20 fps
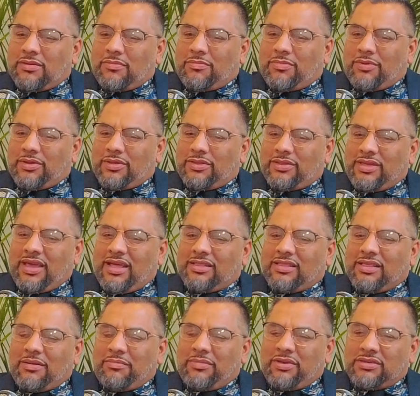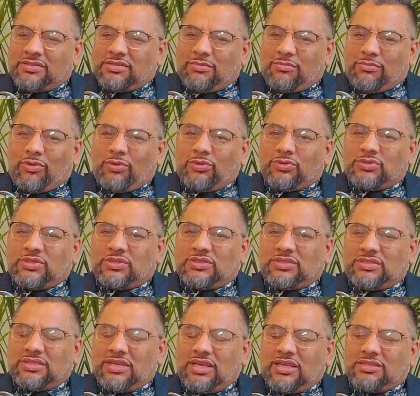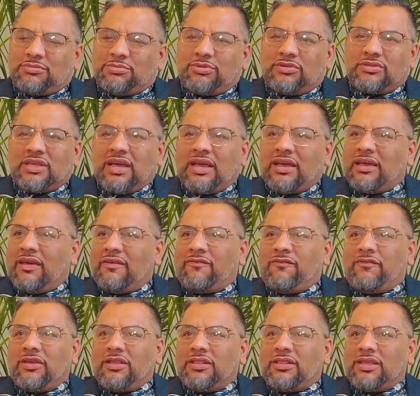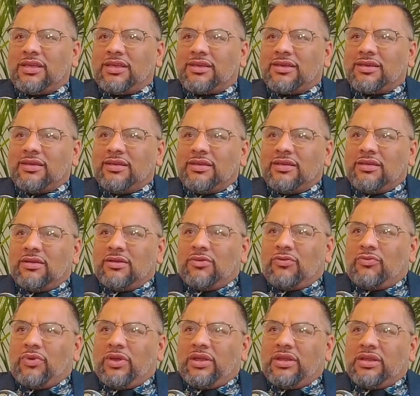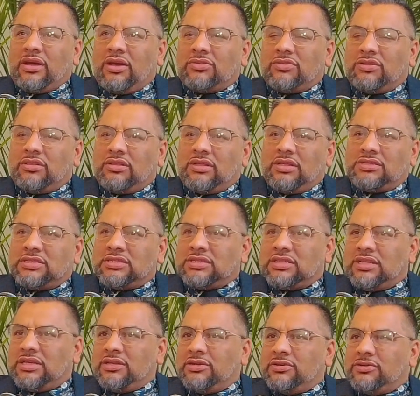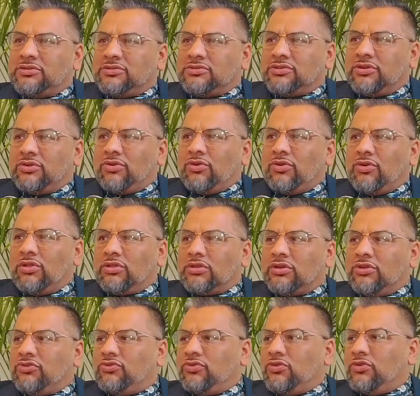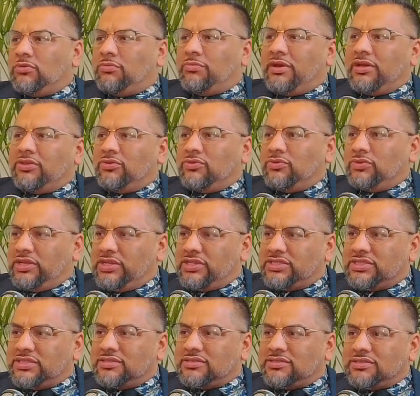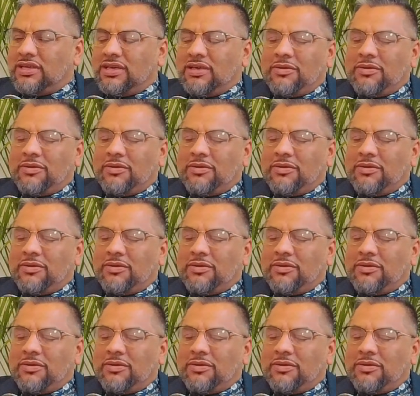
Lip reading: but yeah, that makes the most sense because I feel like right now the legislators are all controlled by donations.